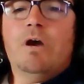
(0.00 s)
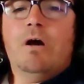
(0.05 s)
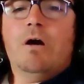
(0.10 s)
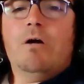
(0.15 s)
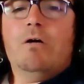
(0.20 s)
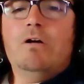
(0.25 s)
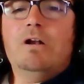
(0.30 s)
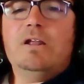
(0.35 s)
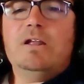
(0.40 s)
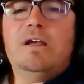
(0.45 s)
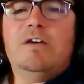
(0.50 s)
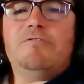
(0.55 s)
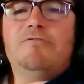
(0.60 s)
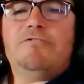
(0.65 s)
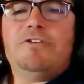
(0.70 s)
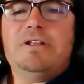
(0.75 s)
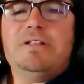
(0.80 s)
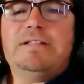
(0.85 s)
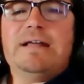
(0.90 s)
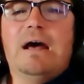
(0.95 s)
only a
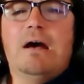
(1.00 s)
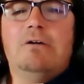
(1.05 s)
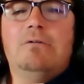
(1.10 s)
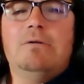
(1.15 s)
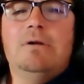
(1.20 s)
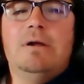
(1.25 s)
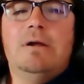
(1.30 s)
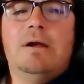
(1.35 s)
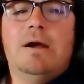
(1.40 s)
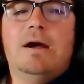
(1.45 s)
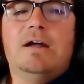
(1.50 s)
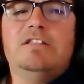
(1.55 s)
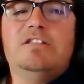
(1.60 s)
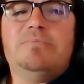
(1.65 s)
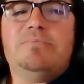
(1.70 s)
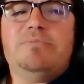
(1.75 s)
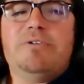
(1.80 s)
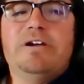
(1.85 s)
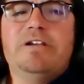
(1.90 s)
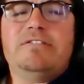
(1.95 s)
fret down and
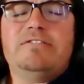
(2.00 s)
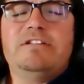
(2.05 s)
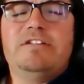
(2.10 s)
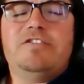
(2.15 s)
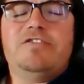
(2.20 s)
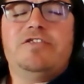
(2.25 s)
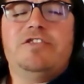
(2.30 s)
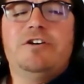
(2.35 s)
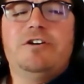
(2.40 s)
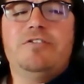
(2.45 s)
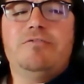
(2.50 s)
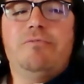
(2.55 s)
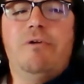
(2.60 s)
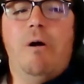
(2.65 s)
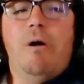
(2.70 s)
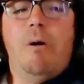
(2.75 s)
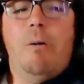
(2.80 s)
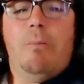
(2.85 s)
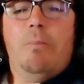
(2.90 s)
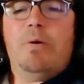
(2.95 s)
depress the 3rd
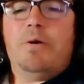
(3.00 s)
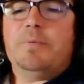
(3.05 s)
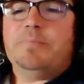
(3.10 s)
row.